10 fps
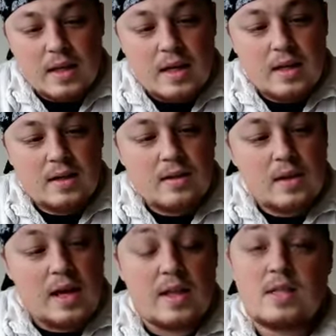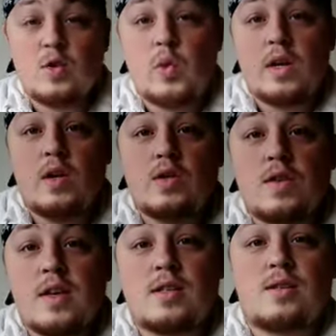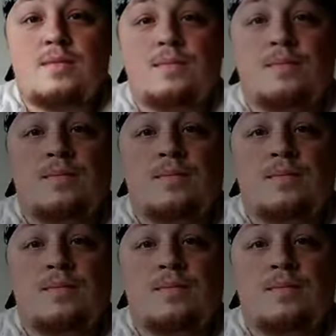And yeah, that's the quick notes on this.